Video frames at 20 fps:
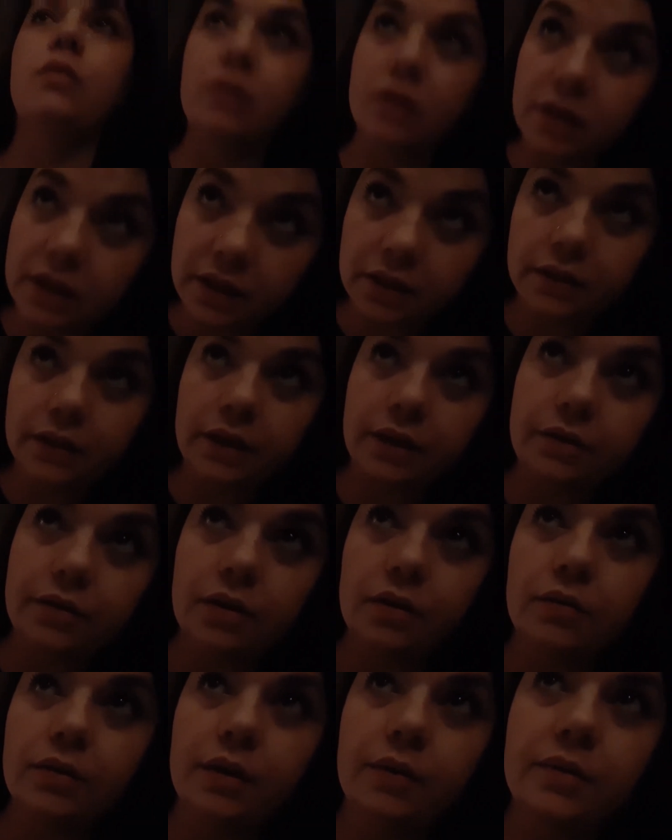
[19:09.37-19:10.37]
clearly you
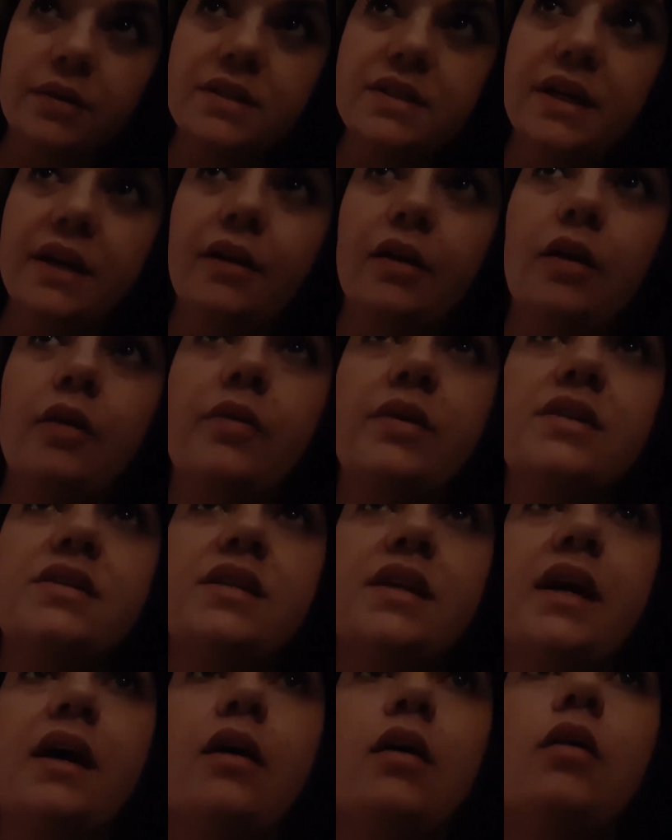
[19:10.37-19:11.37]
don't know what tarot is
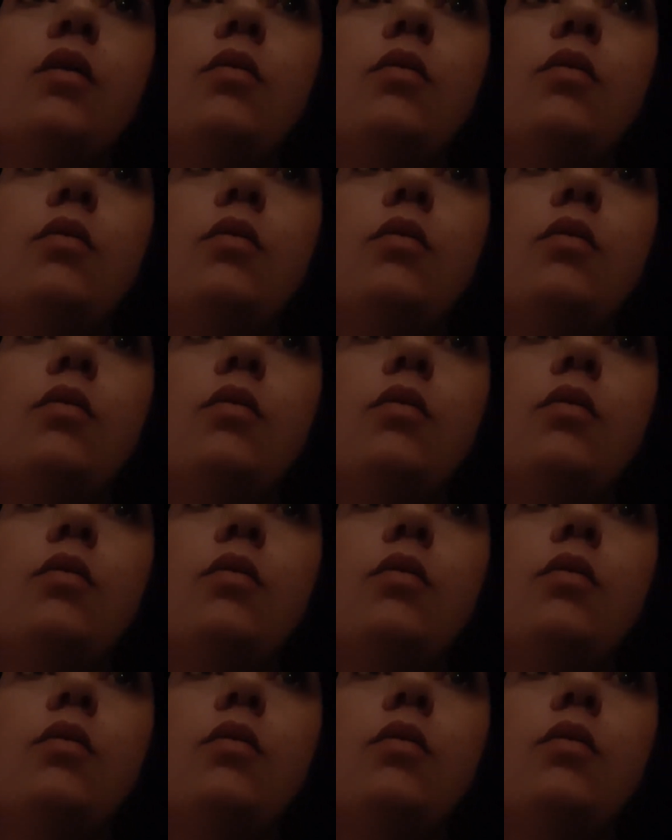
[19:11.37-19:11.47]
and how it